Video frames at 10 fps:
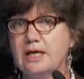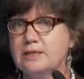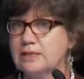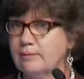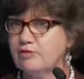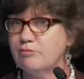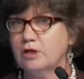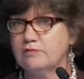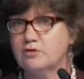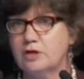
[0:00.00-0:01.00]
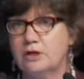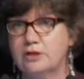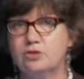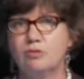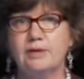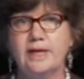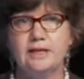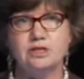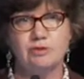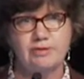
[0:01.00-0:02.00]
and some of you might have trialled in your
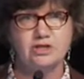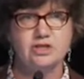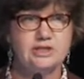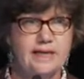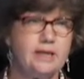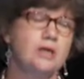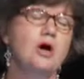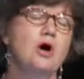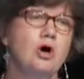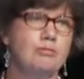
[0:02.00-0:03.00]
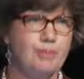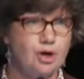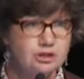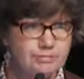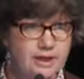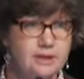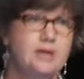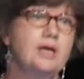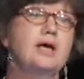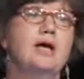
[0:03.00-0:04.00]
plants, where you actually take hot-boned meat
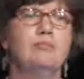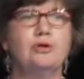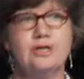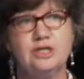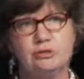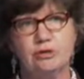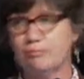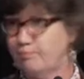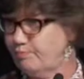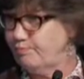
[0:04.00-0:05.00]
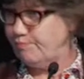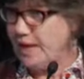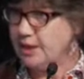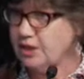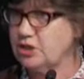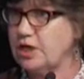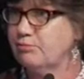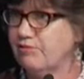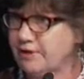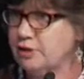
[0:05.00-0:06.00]
and put it into a package
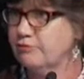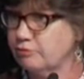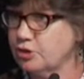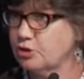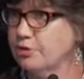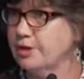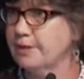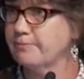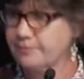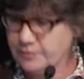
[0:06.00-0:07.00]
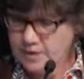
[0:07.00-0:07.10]
and prevent it from shortening.